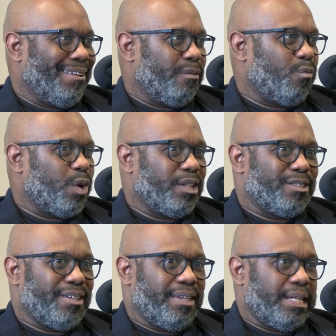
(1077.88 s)
that
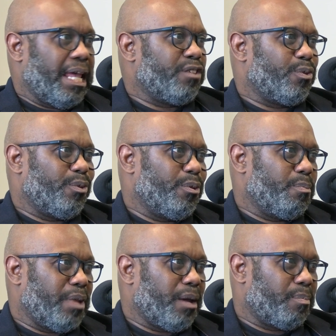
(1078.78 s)
wanted an answer to
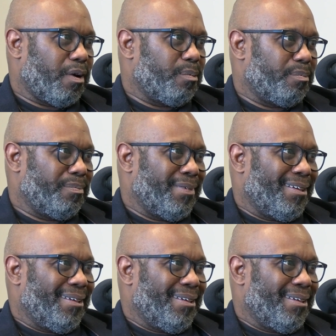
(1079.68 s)
the Black problem.